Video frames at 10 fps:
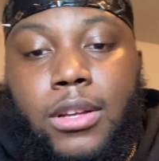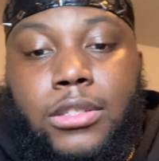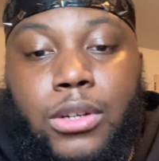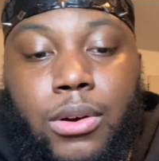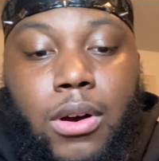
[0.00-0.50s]

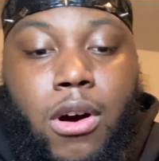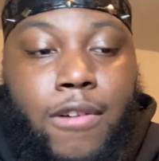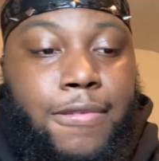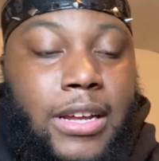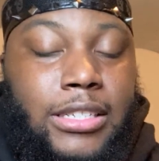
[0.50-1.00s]
So
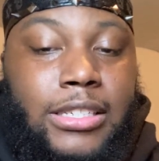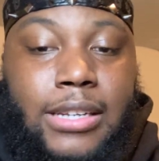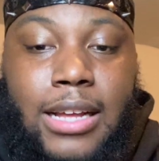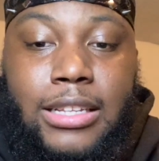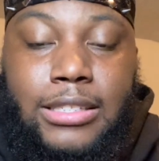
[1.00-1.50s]
all flesh is
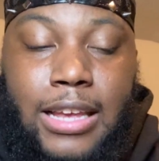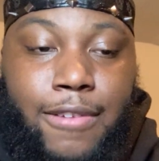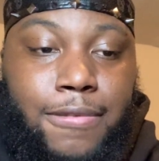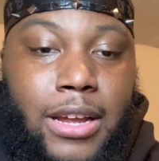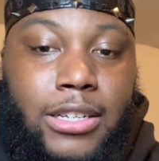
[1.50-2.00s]
not the
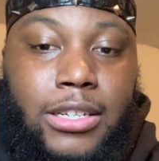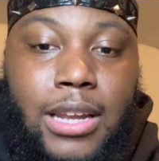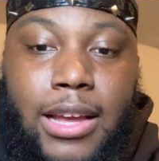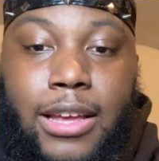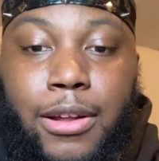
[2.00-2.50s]
same flesh. So
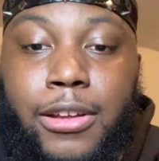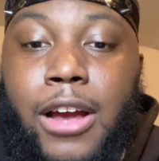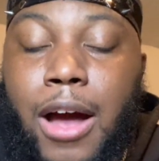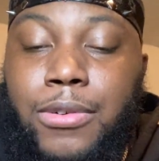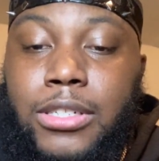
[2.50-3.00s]
like
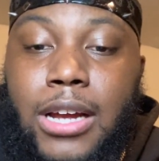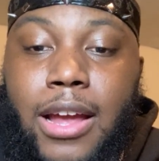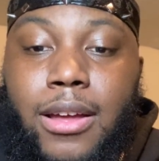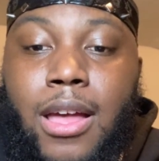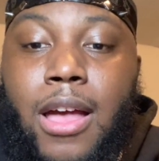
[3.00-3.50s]
Yahweh
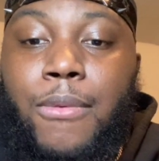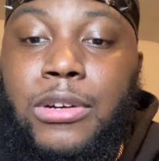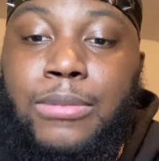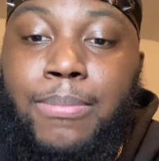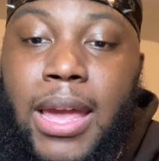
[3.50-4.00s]
Shai
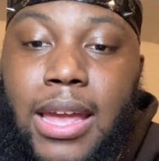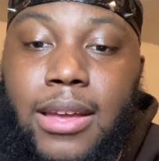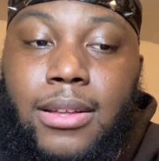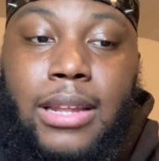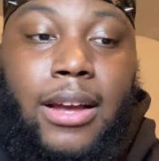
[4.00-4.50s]
was
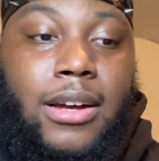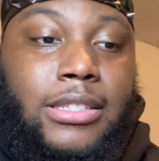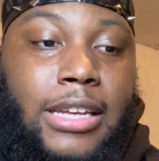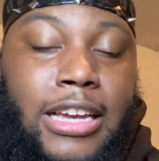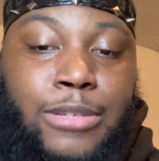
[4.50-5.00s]
made like
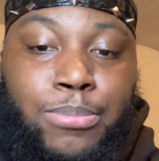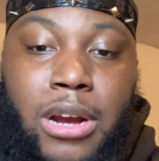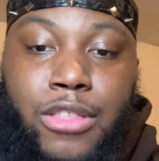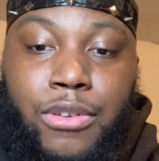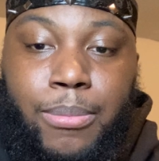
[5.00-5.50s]
unto his
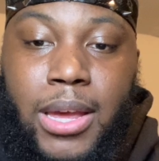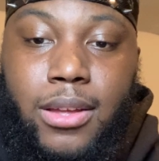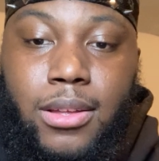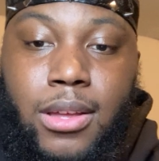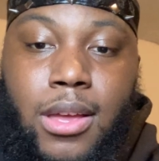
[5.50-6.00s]
brethren,
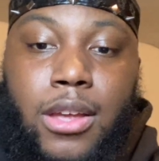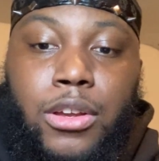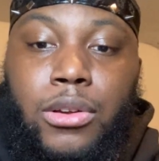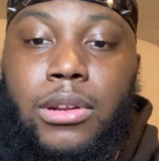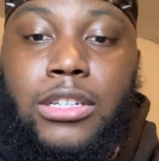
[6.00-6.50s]
man.
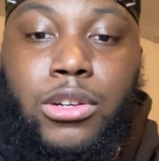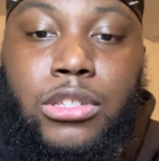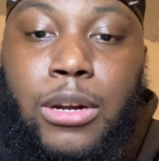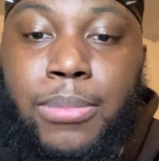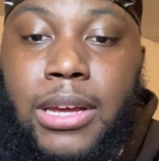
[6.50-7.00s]
You know, let's go
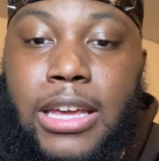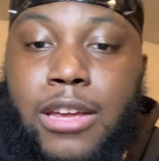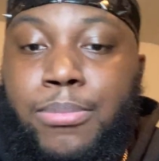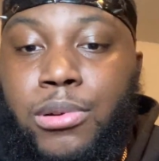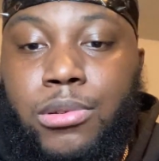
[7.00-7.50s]
to the book of
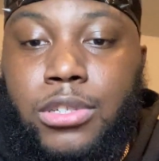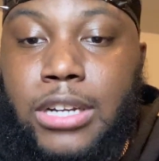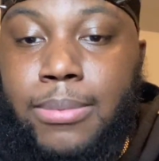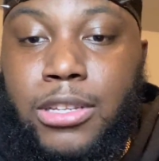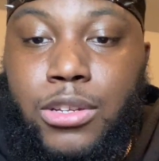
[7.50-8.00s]
Hebrews,
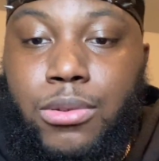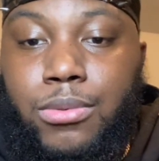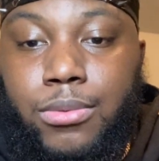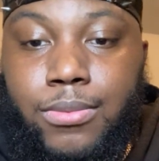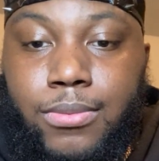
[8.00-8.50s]
chapter
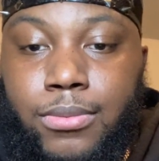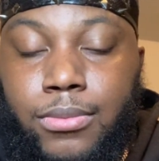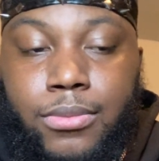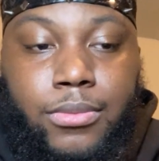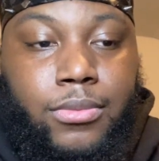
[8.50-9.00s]
2,
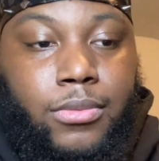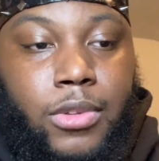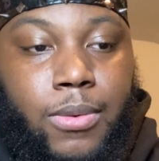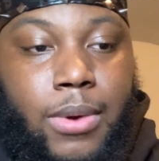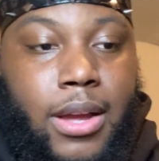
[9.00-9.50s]

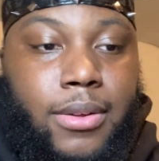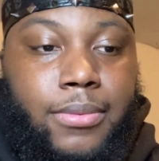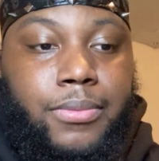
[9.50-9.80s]
right?